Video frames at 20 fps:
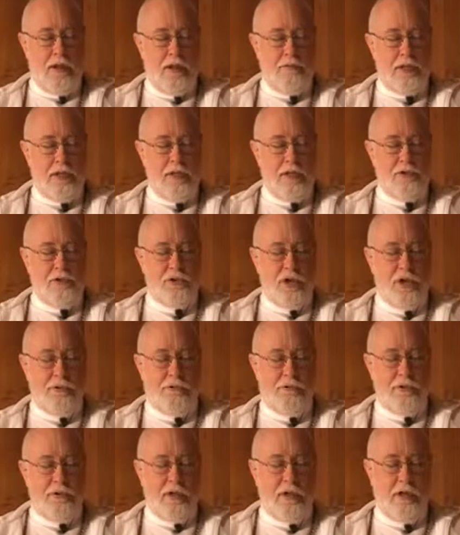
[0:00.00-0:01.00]
That means
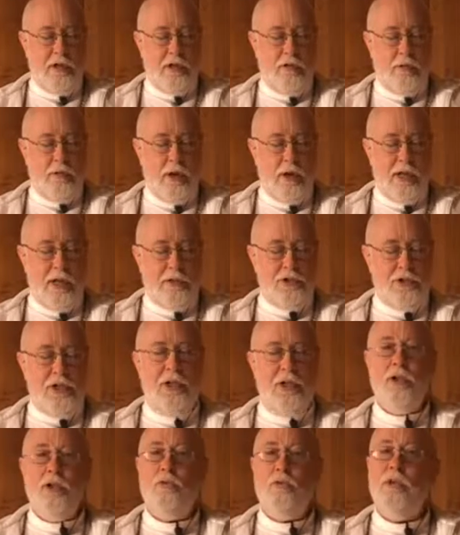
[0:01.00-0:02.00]
suffering
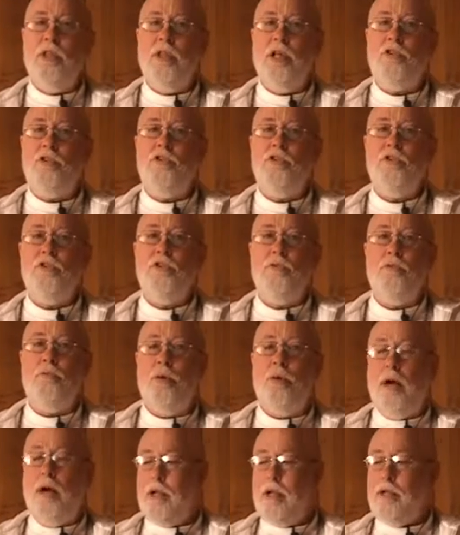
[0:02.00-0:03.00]
arising in relation to
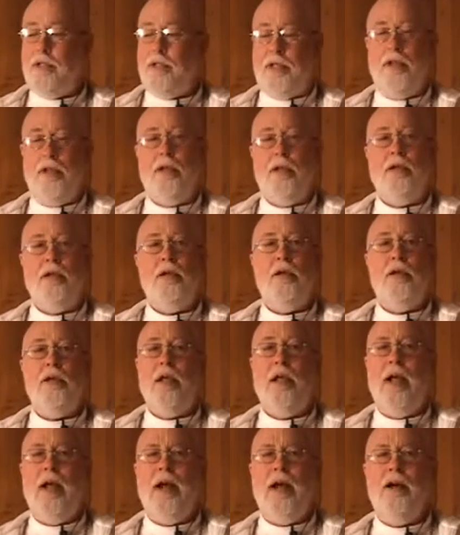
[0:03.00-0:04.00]
bhakti.
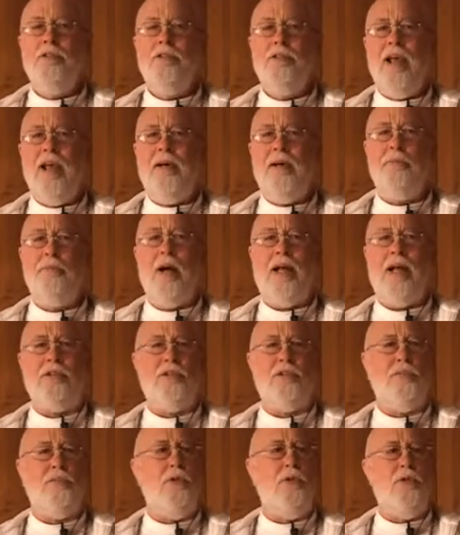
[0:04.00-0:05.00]
Now, how is that
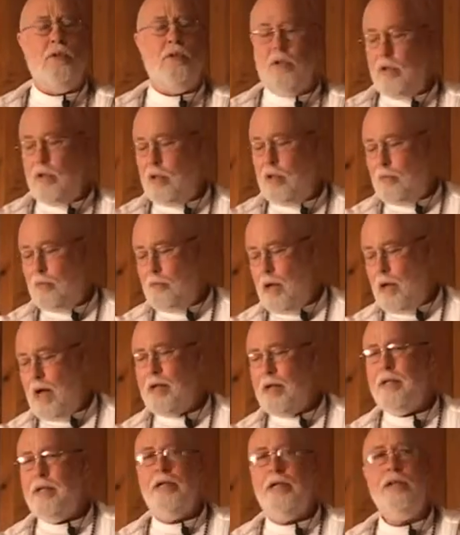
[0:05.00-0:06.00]
possible?
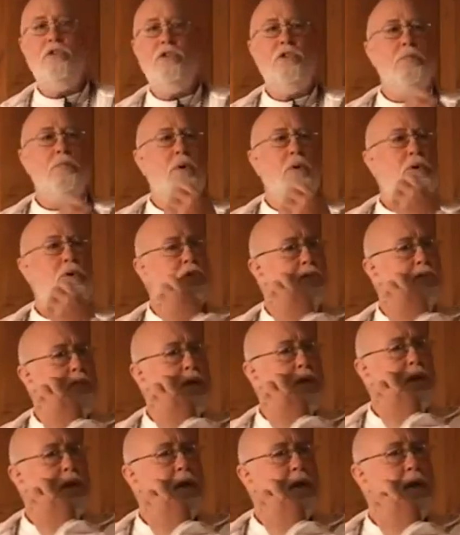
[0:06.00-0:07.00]
Bhakti is supposed to
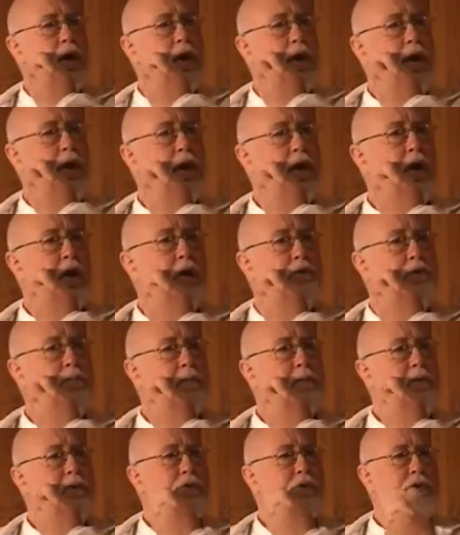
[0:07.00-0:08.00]
be all
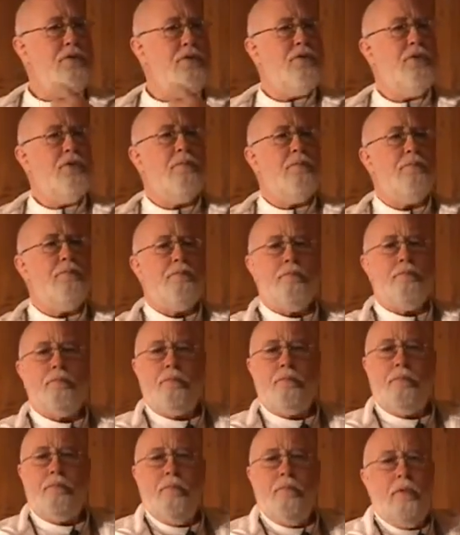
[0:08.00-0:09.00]
auspicious.
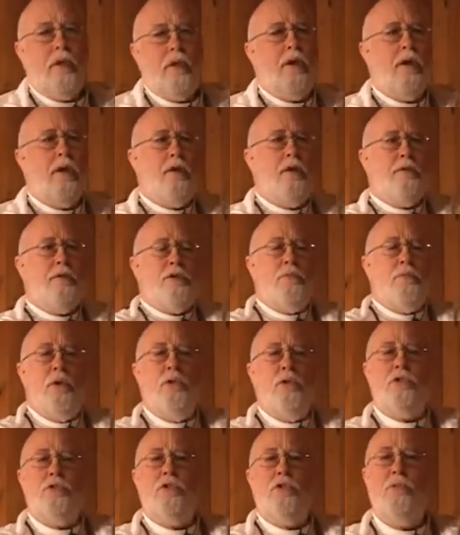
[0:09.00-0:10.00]
It's
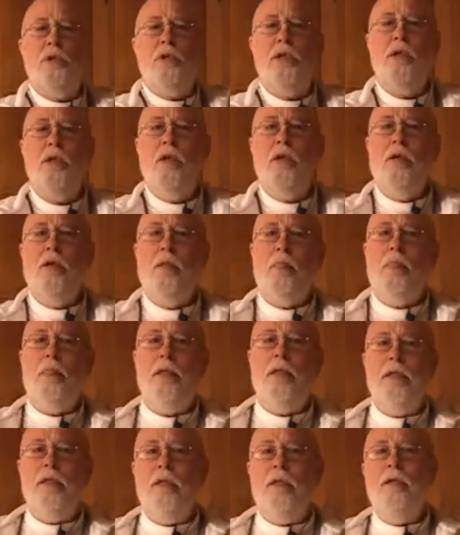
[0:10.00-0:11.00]
supposed to be
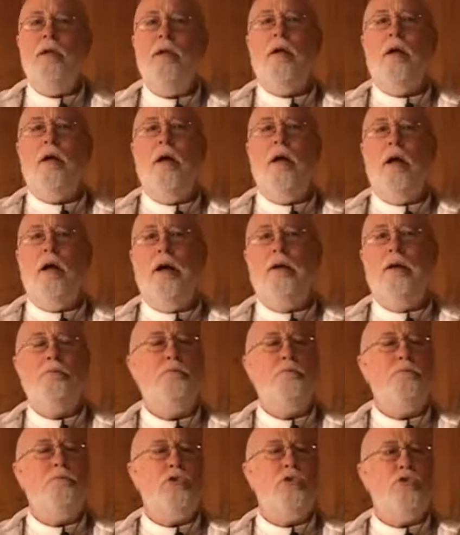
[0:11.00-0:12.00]
the
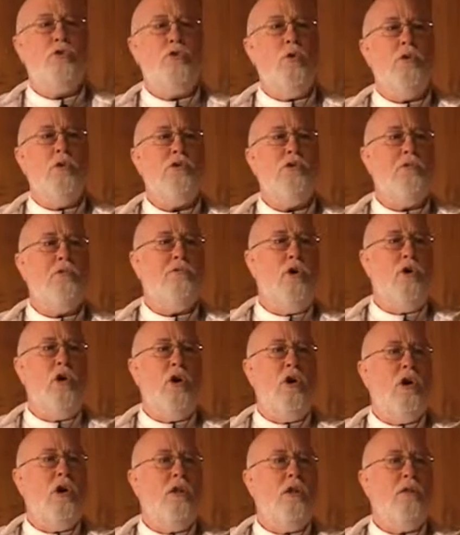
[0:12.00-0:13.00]
source of
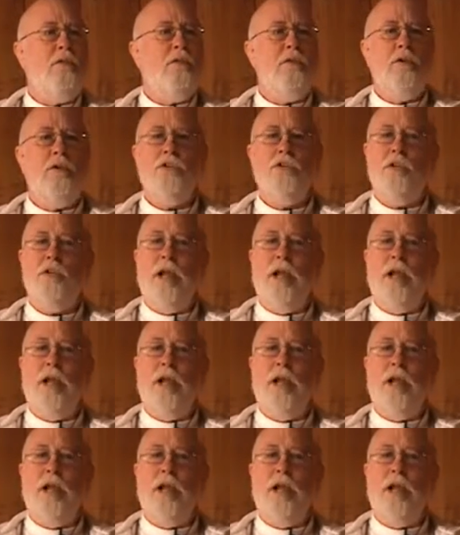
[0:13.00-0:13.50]
all